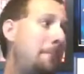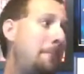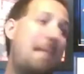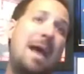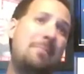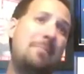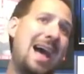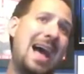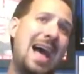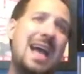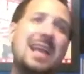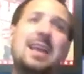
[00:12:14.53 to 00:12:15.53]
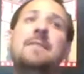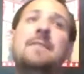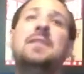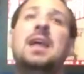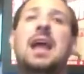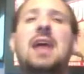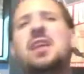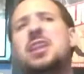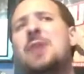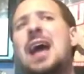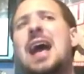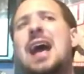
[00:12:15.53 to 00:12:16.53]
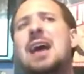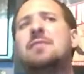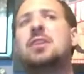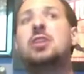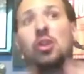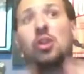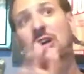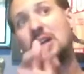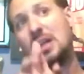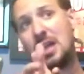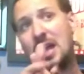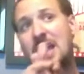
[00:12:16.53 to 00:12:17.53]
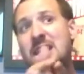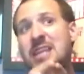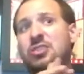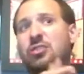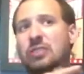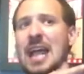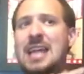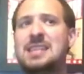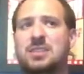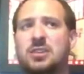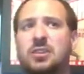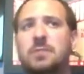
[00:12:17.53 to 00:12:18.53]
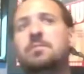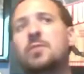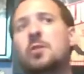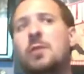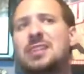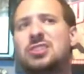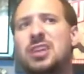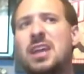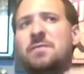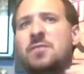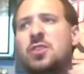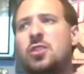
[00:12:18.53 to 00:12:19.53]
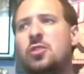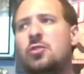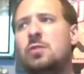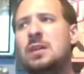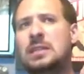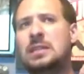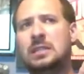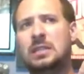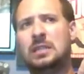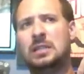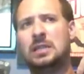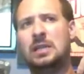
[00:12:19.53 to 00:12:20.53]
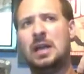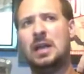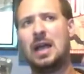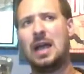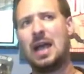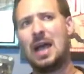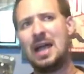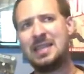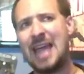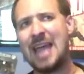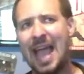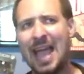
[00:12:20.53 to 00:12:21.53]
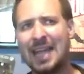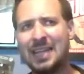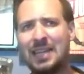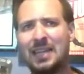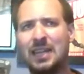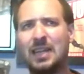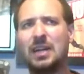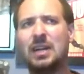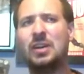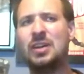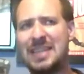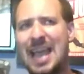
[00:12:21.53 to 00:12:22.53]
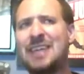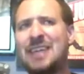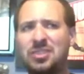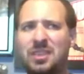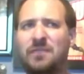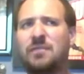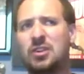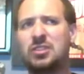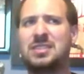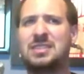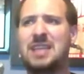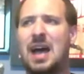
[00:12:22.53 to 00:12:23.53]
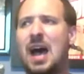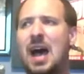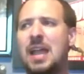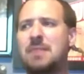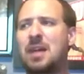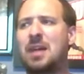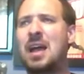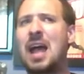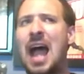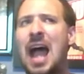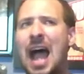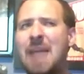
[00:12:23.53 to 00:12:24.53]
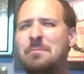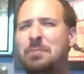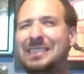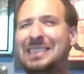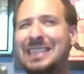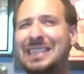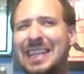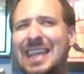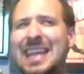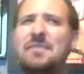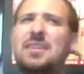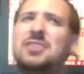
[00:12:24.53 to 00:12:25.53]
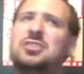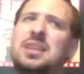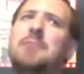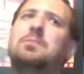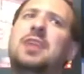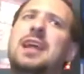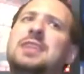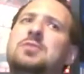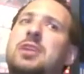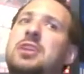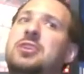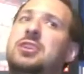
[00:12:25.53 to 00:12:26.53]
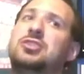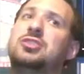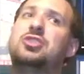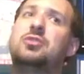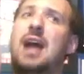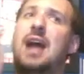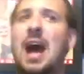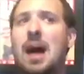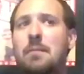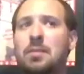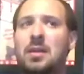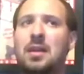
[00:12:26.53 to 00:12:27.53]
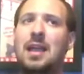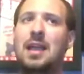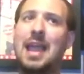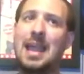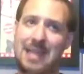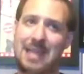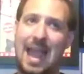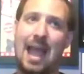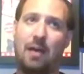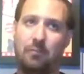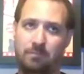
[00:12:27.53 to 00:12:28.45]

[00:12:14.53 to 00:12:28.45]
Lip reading: bye-bye. And then you have your initial laser, which if you attack or attach it the first time, I believe it just upgrades where you can shoot up and down.